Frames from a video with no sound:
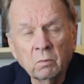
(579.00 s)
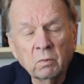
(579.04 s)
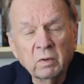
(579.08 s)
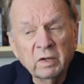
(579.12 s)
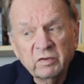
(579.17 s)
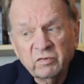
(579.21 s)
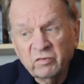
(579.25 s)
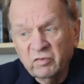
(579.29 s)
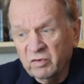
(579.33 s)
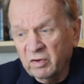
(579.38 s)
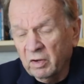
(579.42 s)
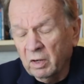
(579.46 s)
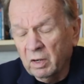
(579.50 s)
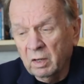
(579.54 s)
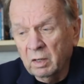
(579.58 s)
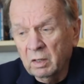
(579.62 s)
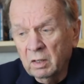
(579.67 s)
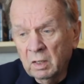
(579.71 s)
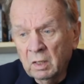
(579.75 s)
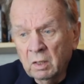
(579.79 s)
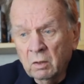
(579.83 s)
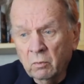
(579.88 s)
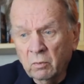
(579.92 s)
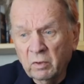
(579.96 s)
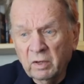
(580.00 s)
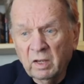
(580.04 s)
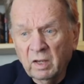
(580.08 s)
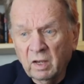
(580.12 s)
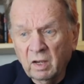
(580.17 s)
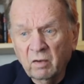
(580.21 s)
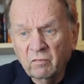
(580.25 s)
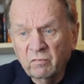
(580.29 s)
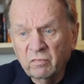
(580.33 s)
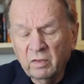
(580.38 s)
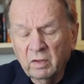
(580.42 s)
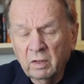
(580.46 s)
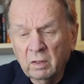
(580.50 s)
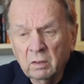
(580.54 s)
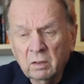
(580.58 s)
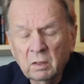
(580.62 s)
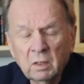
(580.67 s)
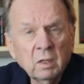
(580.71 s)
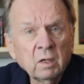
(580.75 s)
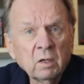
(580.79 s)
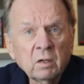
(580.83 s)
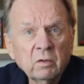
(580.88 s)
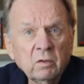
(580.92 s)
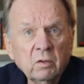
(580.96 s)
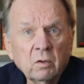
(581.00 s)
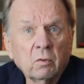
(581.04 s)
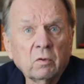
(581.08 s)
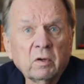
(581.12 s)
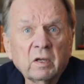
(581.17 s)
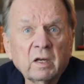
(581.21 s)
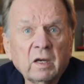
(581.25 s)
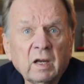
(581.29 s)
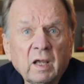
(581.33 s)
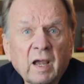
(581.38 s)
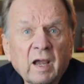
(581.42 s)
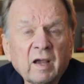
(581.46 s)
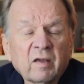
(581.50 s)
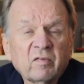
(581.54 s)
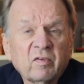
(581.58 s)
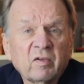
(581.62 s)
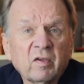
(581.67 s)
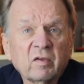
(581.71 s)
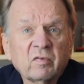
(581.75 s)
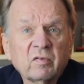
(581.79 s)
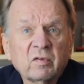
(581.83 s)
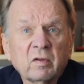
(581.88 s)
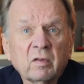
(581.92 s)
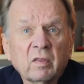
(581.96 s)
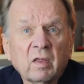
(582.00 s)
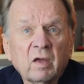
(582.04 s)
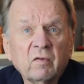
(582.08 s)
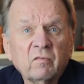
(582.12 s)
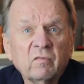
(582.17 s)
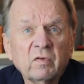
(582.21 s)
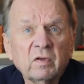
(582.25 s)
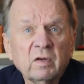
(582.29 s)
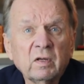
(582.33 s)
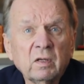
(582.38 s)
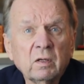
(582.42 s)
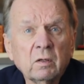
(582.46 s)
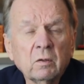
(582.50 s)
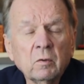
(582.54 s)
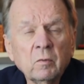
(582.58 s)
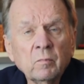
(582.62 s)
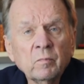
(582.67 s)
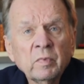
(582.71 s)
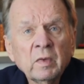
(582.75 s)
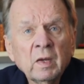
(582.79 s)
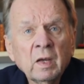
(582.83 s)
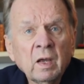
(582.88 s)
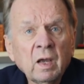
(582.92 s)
which uh, we have there, you'll get access to that video,